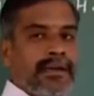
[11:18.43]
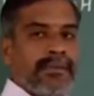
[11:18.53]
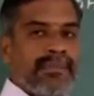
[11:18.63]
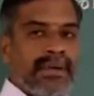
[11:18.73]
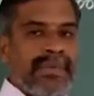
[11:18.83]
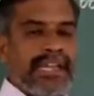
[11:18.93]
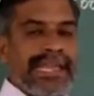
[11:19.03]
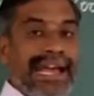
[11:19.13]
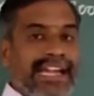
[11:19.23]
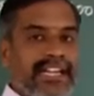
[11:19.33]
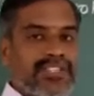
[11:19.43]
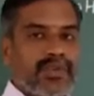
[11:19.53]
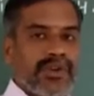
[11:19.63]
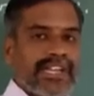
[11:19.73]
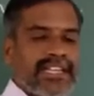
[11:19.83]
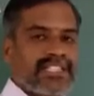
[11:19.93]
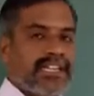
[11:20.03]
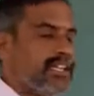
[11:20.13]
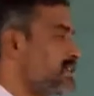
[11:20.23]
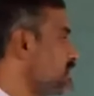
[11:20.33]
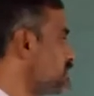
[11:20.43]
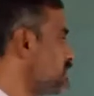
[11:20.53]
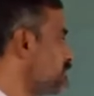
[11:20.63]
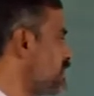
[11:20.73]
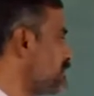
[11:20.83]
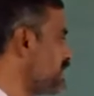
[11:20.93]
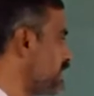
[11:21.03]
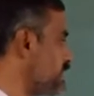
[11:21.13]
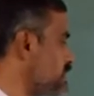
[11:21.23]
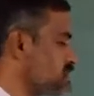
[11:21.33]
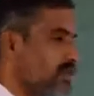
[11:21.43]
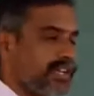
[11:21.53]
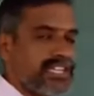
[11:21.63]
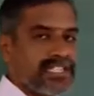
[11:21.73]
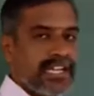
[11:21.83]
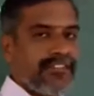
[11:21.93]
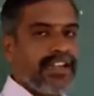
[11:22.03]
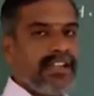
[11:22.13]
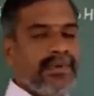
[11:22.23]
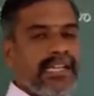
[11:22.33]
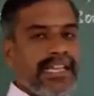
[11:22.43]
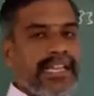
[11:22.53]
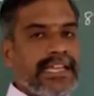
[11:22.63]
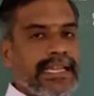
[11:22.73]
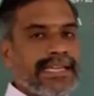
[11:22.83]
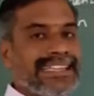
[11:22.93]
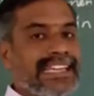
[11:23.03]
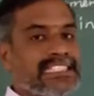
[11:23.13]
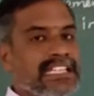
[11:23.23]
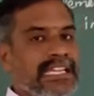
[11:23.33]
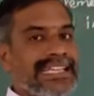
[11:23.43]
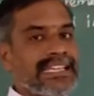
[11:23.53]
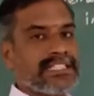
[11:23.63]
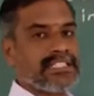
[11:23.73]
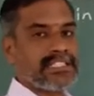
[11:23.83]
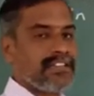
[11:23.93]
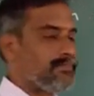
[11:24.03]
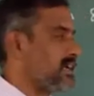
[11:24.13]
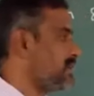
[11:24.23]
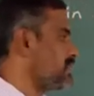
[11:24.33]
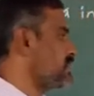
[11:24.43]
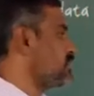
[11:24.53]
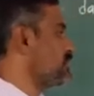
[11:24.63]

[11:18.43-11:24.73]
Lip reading: memory address location. The memory address location available in HL register pair. Now to